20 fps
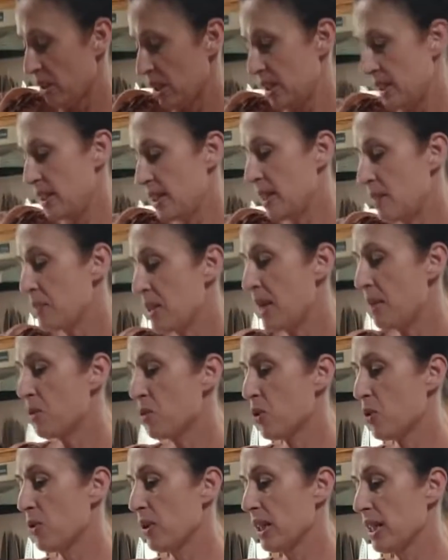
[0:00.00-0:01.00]
See, sometimes
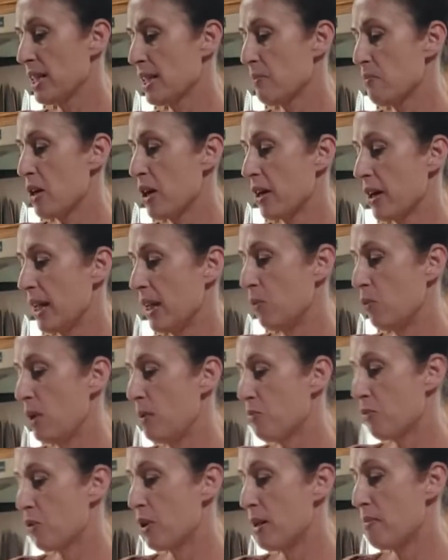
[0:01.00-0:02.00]
we're really smart and we
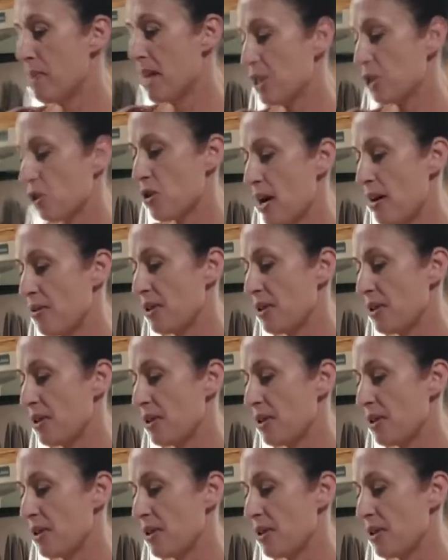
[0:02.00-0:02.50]
pre-measure